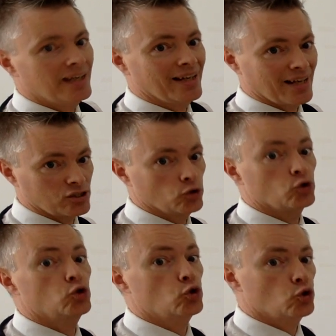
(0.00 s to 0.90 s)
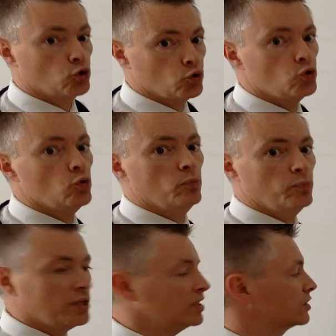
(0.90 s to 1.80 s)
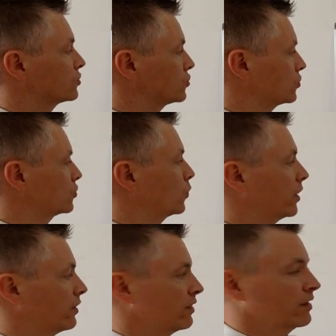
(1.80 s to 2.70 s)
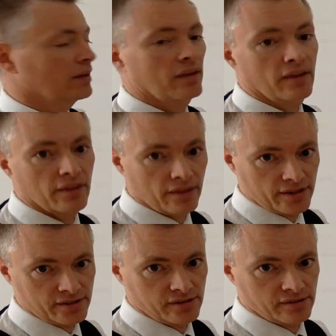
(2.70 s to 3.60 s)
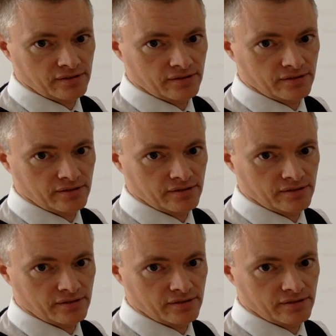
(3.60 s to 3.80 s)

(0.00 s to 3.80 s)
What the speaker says: It asks you to be concerned with this.